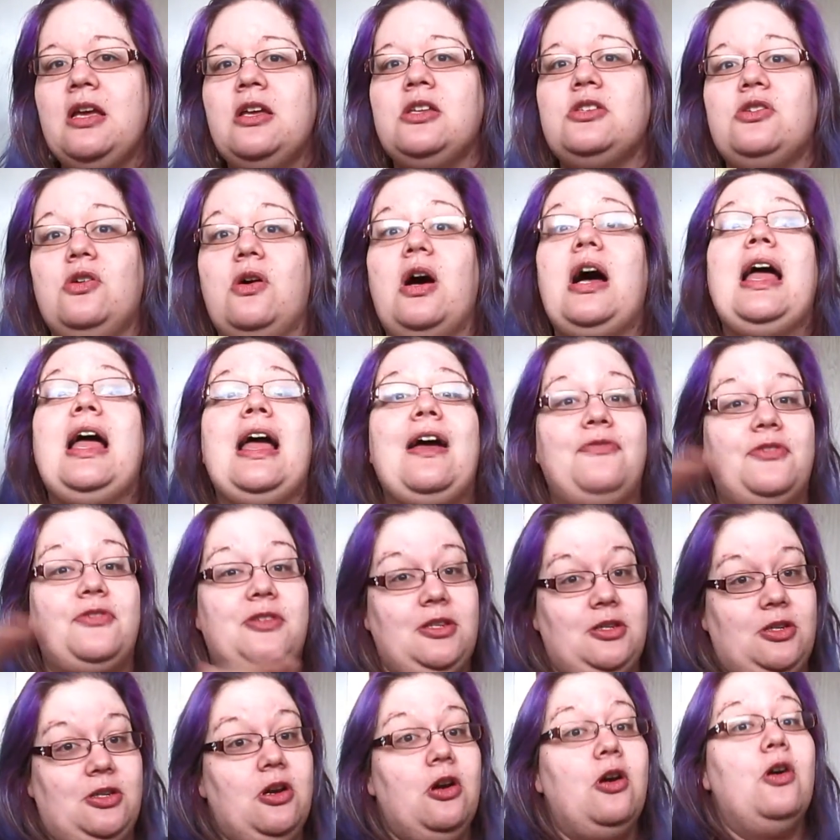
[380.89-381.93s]
So I have to
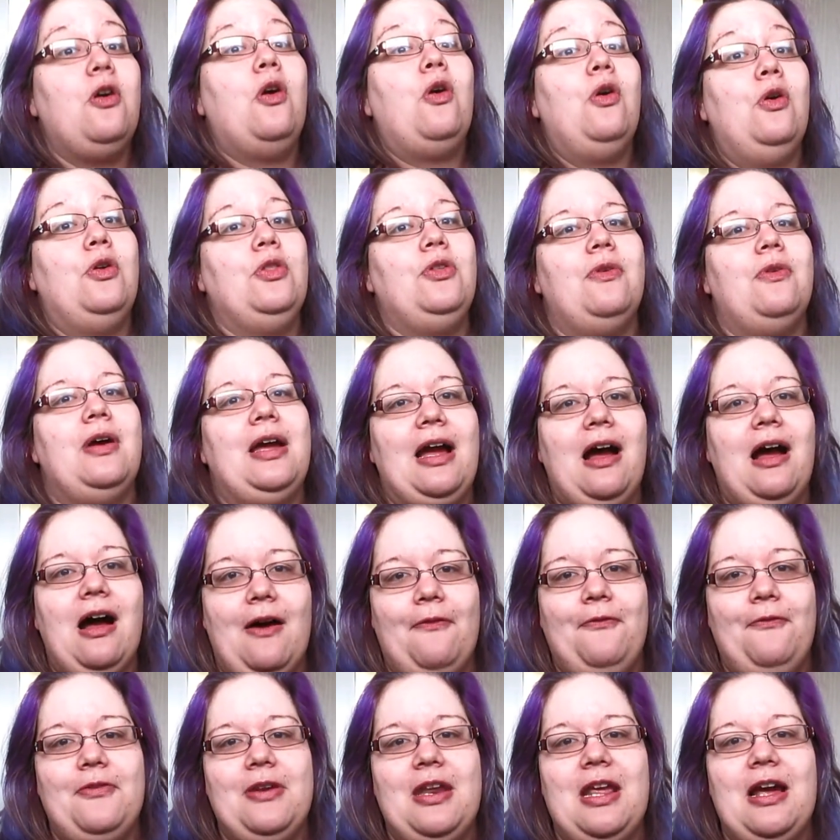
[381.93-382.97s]
go all the way
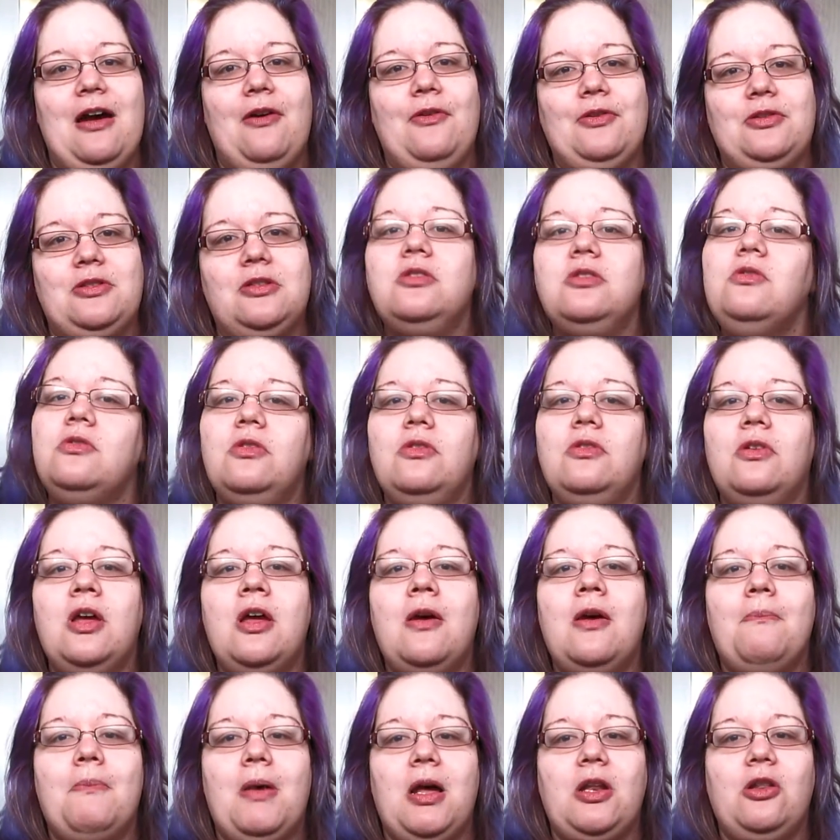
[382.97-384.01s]
half an hour to
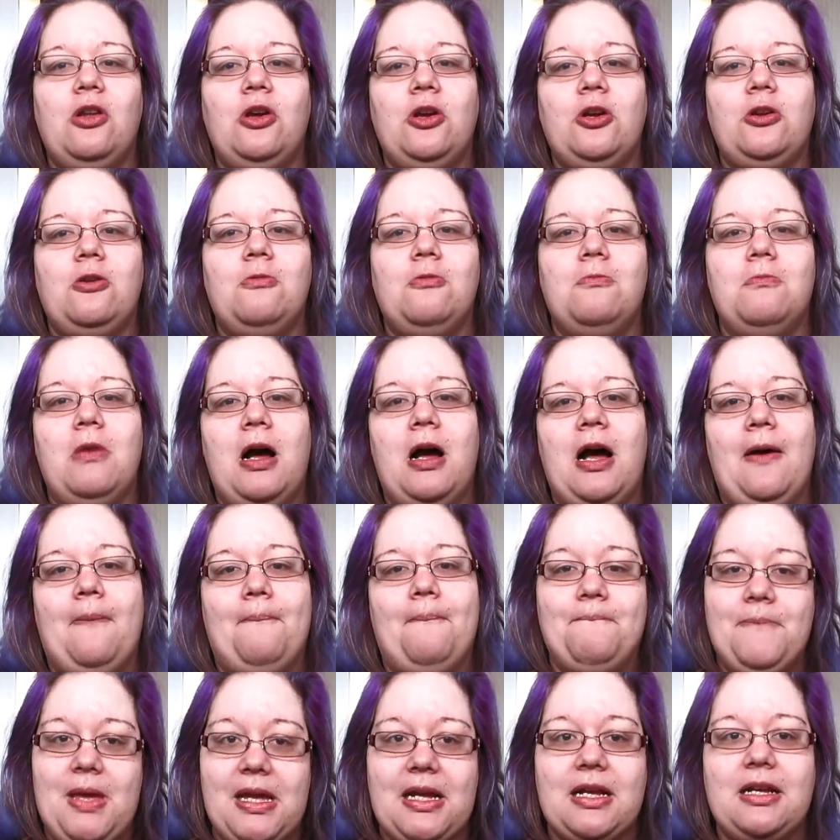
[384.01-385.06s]
my local
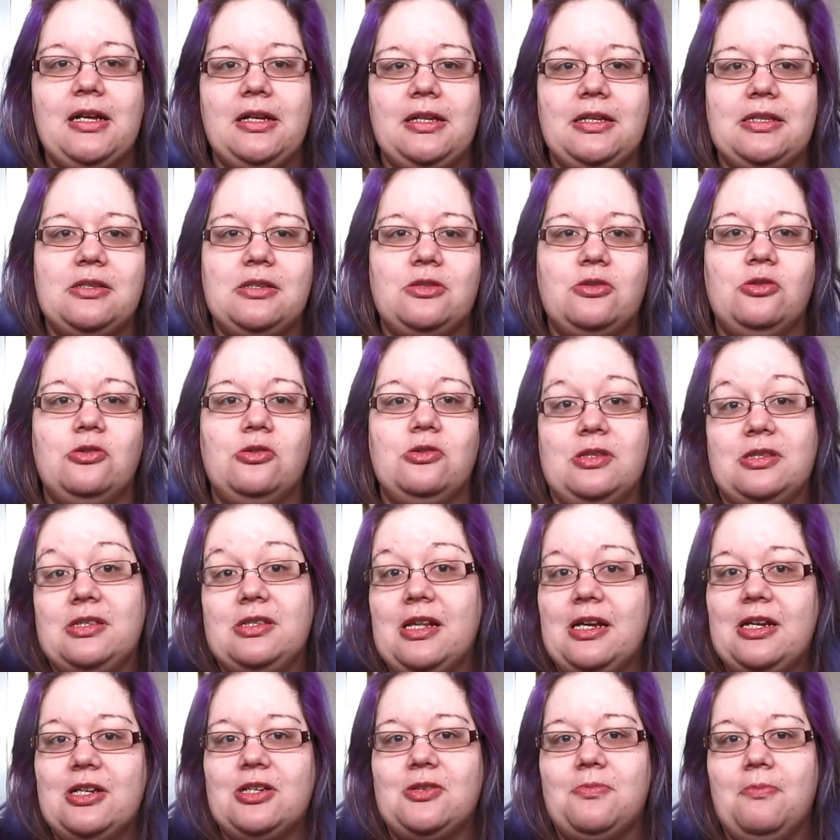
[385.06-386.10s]
um, Mecca store
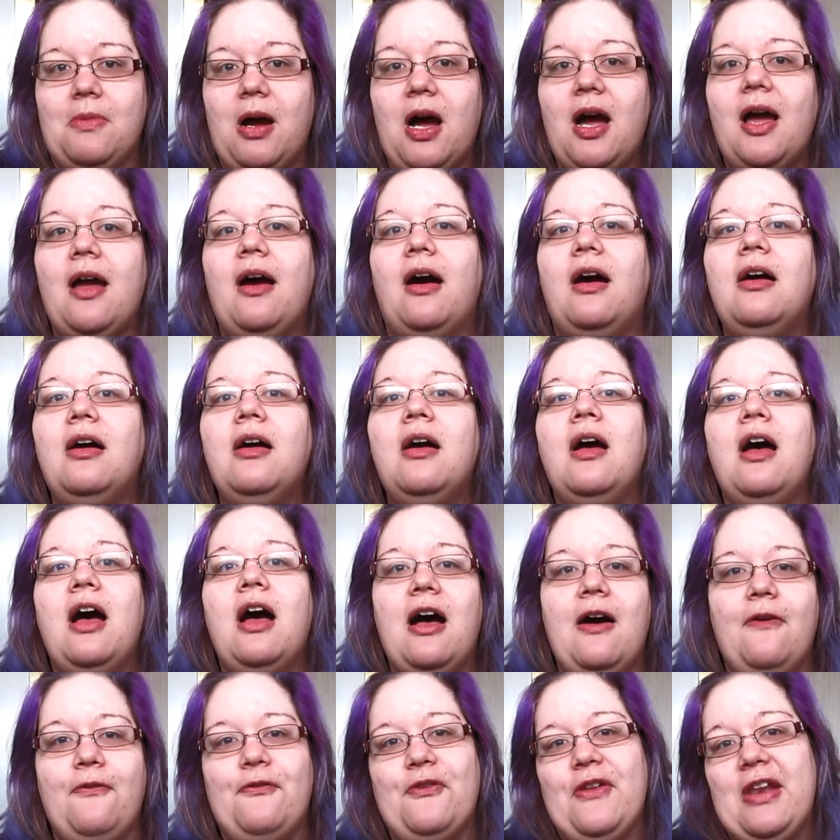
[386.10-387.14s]
slash Myer
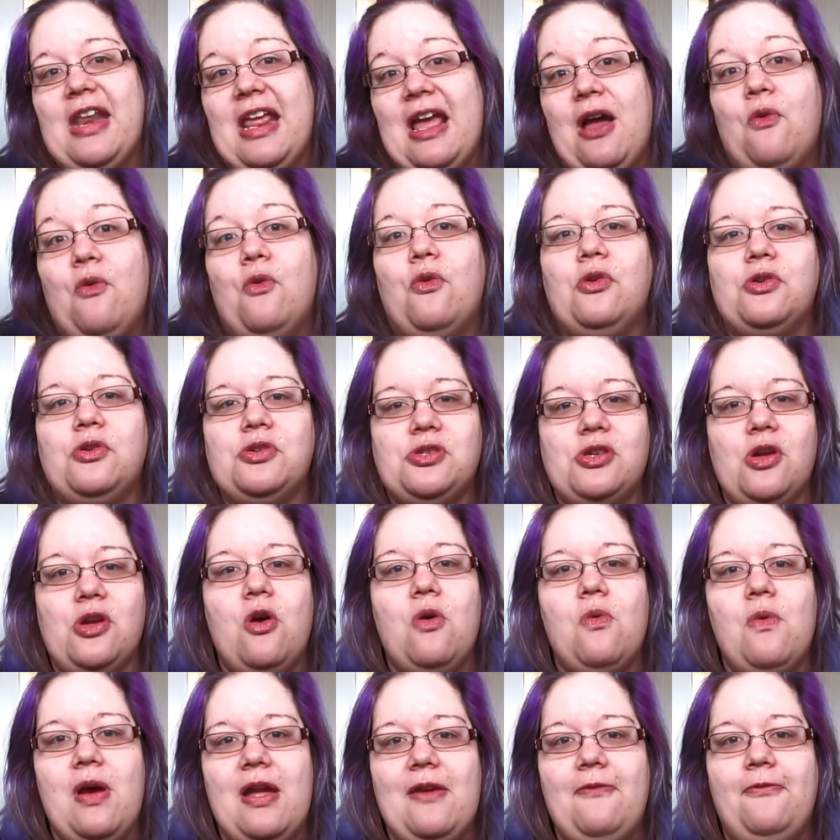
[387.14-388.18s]
half an hour or so
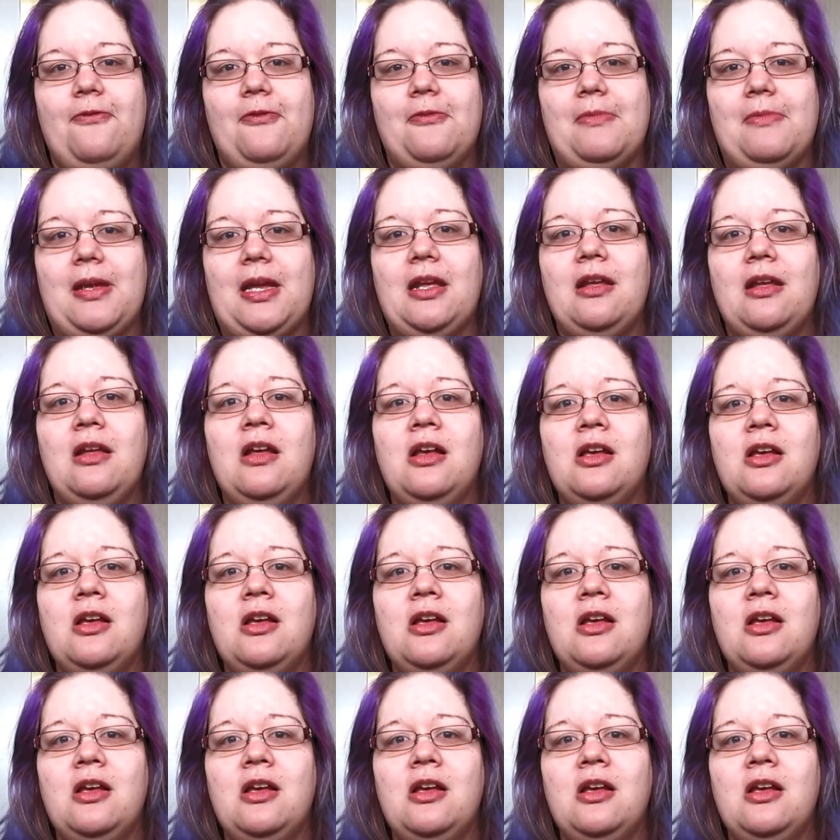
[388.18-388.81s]
away from me.